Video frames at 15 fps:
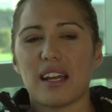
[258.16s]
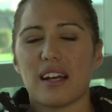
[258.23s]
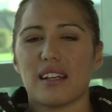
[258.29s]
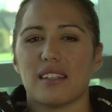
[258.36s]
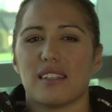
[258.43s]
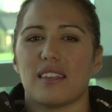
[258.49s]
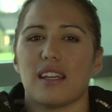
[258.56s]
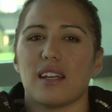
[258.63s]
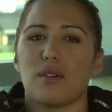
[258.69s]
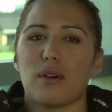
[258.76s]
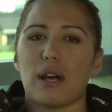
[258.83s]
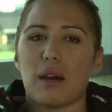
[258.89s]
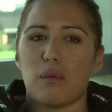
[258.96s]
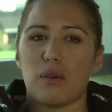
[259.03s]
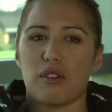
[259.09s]
that I
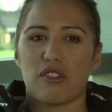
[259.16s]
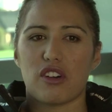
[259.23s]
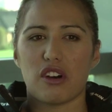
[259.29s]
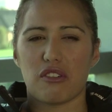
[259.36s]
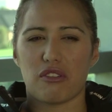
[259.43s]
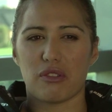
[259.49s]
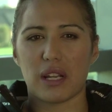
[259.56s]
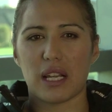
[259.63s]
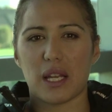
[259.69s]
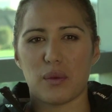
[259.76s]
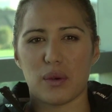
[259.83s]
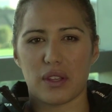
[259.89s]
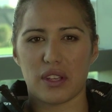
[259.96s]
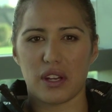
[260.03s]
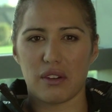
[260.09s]
think we've got friendly
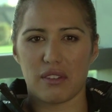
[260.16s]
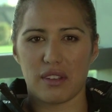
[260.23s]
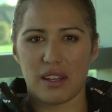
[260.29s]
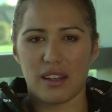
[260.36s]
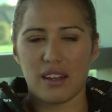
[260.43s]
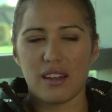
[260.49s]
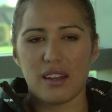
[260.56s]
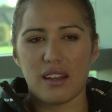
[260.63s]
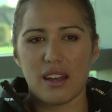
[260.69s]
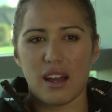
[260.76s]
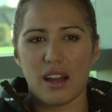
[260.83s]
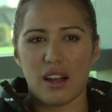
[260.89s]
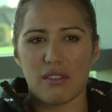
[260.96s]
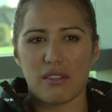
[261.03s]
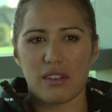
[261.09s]
with over
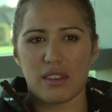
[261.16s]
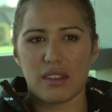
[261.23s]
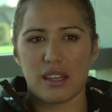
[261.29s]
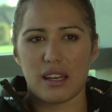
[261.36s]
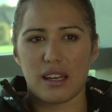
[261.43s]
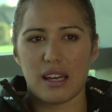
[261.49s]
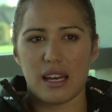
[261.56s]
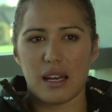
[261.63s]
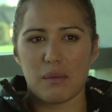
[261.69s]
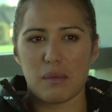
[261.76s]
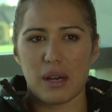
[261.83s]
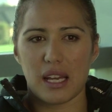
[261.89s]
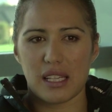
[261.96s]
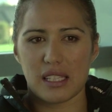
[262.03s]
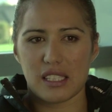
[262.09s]
the
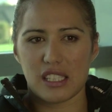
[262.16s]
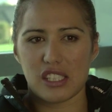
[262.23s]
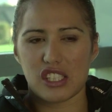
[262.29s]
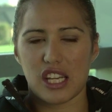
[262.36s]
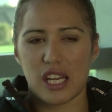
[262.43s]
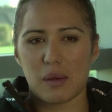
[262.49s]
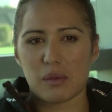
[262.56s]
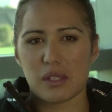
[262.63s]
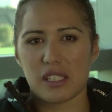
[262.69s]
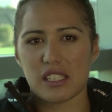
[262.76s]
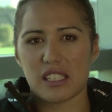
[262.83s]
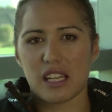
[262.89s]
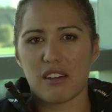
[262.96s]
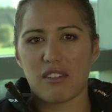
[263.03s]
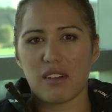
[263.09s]
ANZ champs and
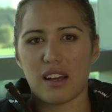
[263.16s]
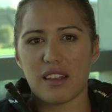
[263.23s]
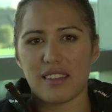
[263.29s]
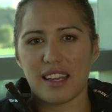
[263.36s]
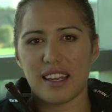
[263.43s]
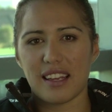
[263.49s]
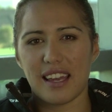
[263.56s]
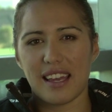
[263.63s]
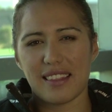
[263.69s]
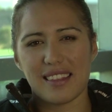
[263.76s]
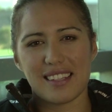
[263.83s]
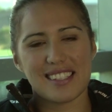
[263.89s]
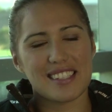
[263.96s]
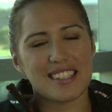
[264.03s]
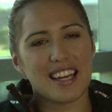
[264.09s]
stuff like that. At
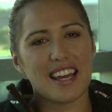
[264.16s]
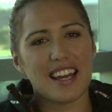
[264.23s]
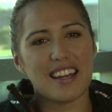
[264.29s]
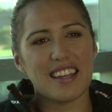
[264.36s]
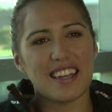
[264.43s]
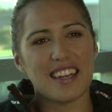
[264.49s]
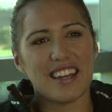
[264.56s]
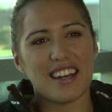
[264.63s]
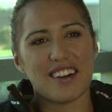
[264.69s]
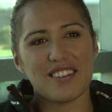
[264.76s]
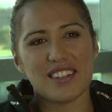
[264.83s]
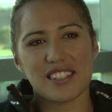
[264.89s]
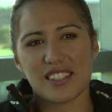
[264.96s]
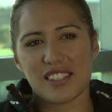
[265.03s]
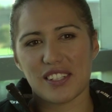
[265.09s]
the start, yeah, I
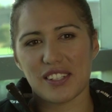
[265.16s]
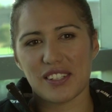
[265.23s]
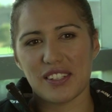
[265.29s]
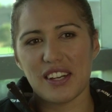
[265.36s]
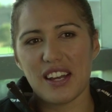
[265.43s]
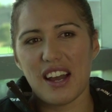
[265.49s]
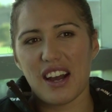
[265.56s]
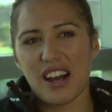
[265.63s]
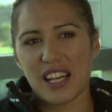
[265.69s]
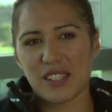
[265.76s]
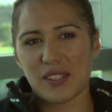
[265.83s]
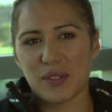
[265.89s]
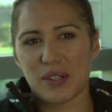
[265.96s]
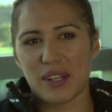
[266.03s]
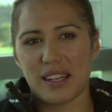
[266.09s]
was too, I
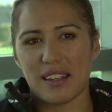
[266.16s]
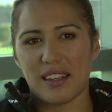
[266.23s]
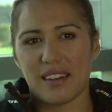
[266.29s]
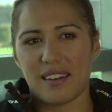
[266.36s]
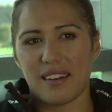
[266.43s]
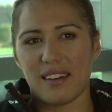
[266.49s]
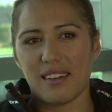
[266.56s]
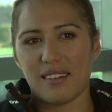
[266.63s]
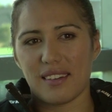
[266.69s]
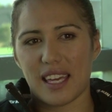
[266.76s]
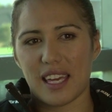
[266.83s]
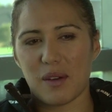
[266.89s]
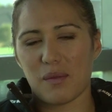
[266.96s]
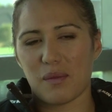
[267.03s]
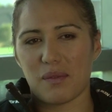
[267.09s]
sort of, you know,
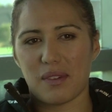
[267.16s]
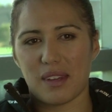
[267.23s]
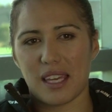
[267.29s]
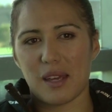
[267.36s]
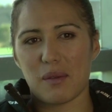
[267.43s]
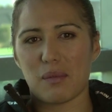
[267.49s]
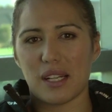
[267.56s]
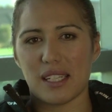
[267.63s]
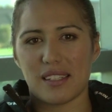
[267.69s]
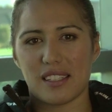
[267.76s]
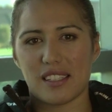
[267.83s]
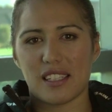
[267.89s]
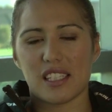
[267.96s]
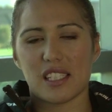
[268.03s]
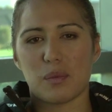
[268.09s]
keep my
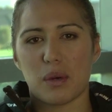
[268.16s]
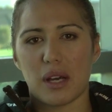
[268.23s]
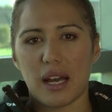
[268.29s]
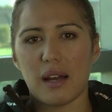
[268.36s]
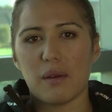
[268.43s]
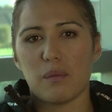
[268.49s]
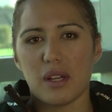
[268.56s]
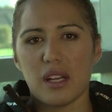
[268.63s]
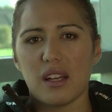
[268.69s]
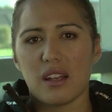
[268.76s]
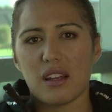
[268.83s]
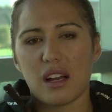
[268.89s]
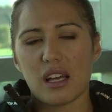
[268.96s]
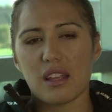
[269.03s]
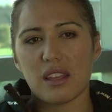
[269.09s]
distance. But
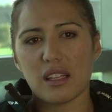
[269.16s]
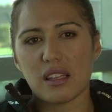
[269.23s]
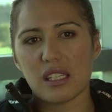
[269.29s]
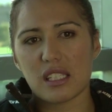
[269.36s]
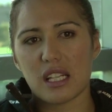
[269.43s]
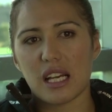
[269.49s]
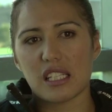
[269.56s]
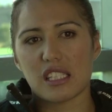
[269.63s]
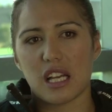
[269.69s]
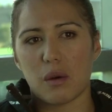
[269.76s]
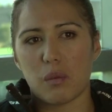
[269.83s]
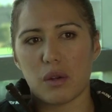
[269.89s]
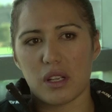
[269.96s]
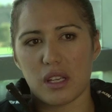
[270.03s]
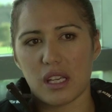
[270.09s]
no, I think these last
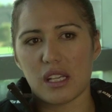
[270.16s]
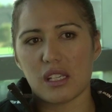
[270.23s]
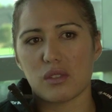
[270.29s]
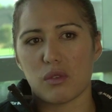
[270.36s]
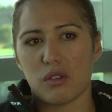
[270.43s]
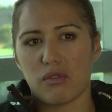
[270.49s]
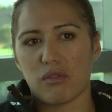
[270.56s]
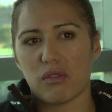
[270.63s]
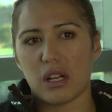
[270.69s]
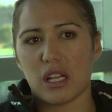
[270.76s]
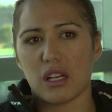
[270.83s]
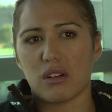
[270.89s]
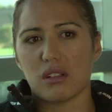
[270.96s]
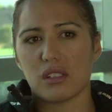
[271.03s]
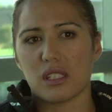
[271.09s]
couple of years, we've
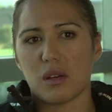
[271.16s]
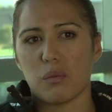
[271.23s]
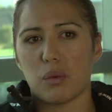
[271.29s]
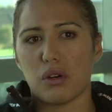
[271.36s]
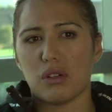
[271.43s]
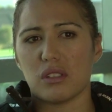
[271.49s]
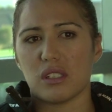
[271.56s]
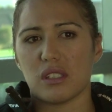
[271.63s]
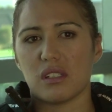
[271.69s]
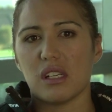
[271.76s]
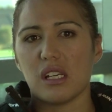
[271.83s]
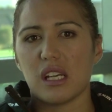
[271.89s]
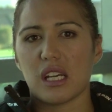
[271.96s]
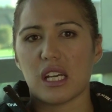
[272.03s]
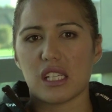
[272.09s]
really got to bond and
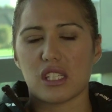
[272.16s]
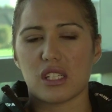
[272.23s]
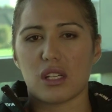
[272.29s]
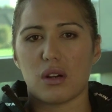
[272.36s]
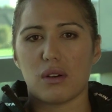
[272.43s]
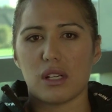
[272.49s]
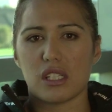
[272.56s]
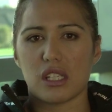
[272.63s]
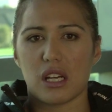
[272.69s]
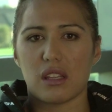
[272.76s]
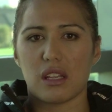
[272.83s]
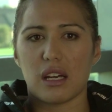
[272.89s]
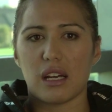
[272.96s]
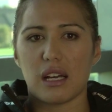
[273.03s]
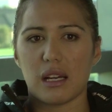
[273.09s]
get to know each
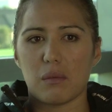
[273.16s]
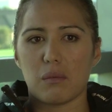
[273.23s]
other